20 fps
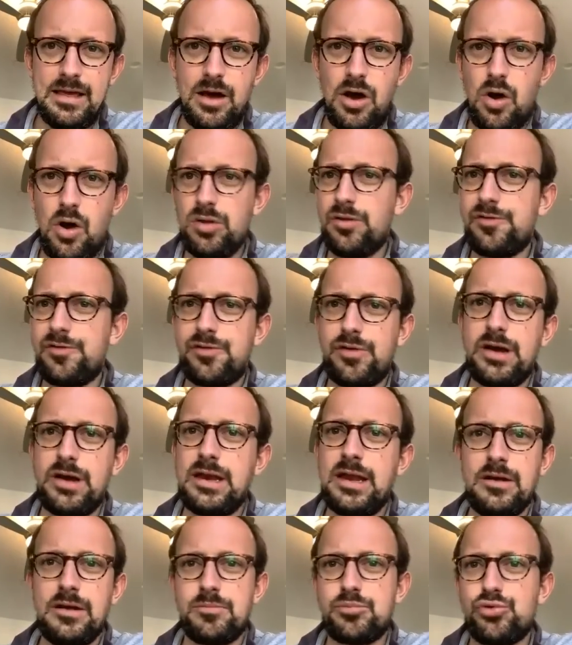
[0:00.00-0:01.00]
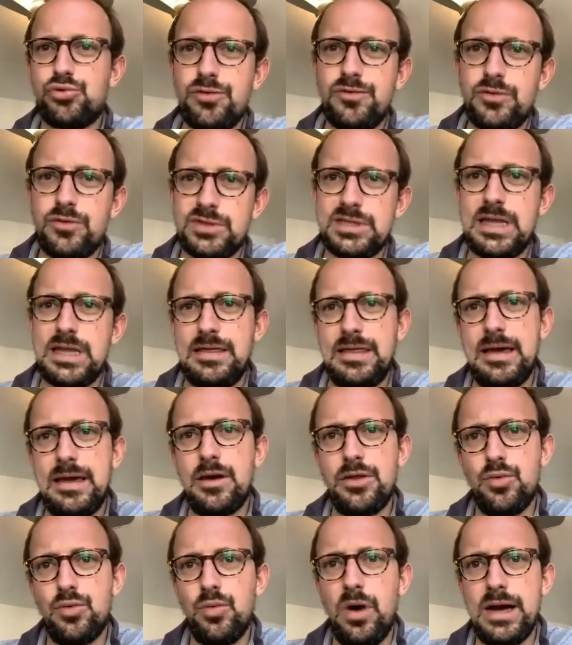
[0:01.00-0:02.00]
all the front end approvals that they
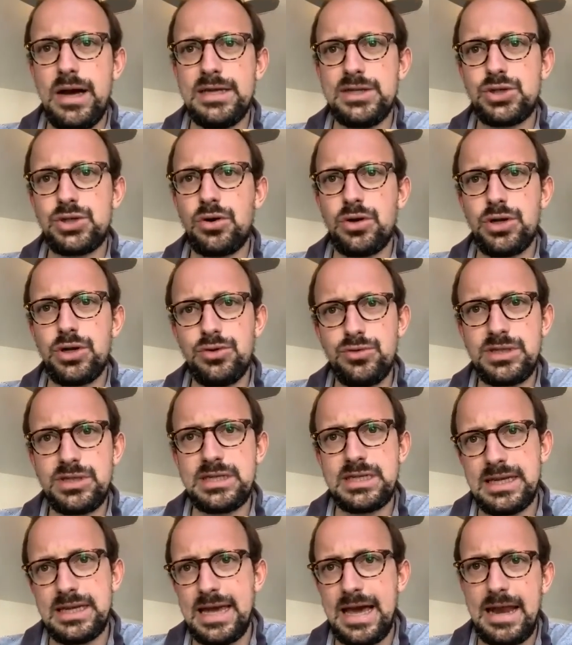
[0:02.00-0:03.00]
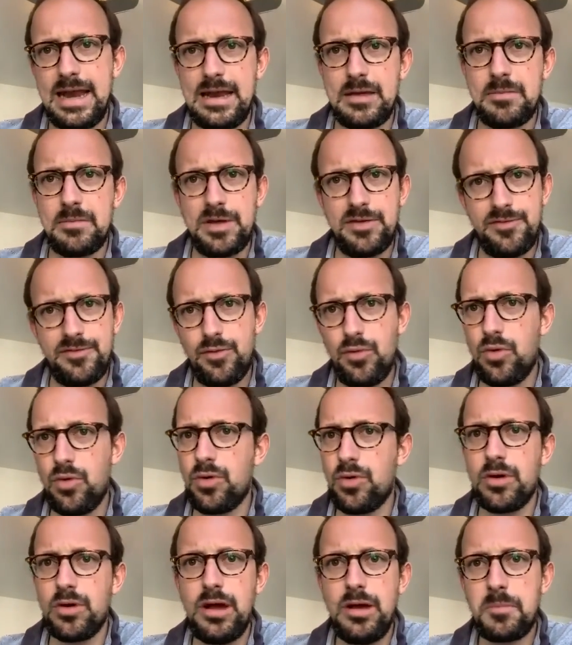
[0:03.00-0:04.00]
otherwise are used to getting
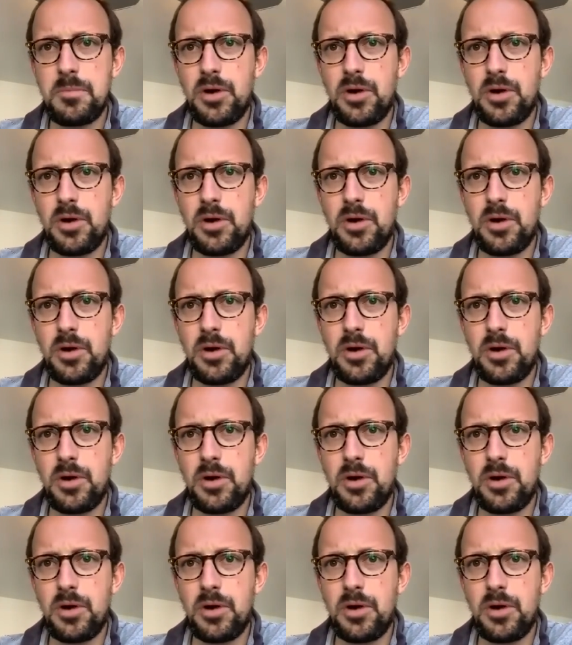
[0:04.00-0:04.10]
before